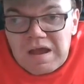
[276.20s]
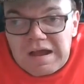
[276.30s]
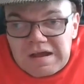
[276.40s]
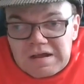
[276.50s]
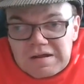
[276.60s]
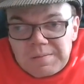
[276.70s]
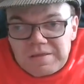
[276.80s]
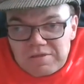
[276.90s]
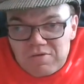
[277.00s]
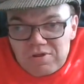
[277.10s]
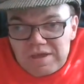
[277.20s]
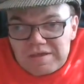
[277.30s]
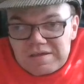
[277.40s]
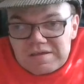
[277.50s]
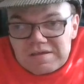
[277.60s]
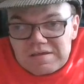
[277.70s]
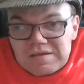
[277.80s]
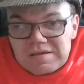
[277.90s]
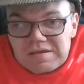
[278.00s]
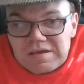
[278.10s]
I do like
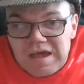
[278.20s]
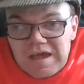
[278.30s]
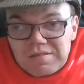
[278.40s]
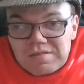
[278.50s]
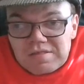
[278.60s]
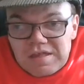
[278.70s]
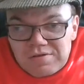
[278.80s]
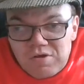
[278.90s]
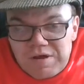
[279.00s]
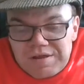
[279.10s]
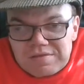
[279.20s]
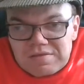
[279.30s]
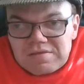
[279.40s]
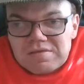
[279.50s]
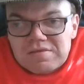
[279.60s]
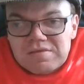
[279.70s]
Cisco and